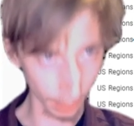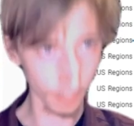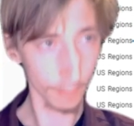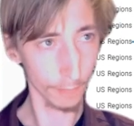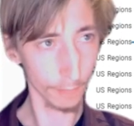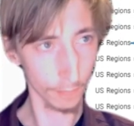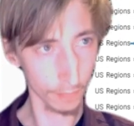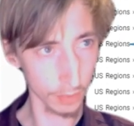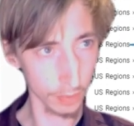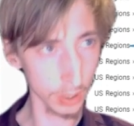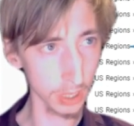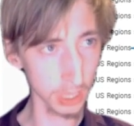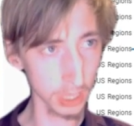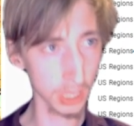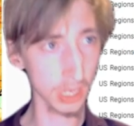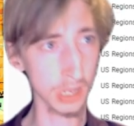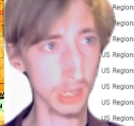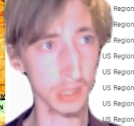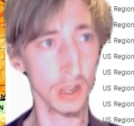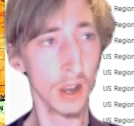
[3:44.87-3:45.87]
for this
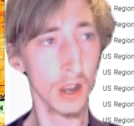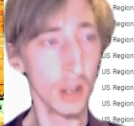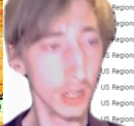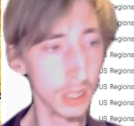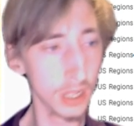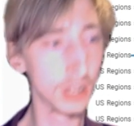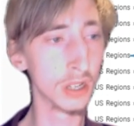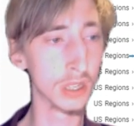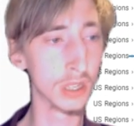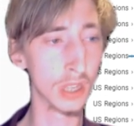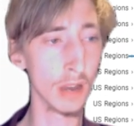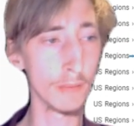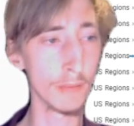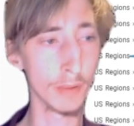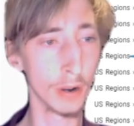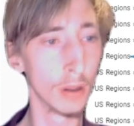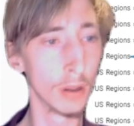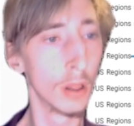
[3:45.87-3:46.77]
December.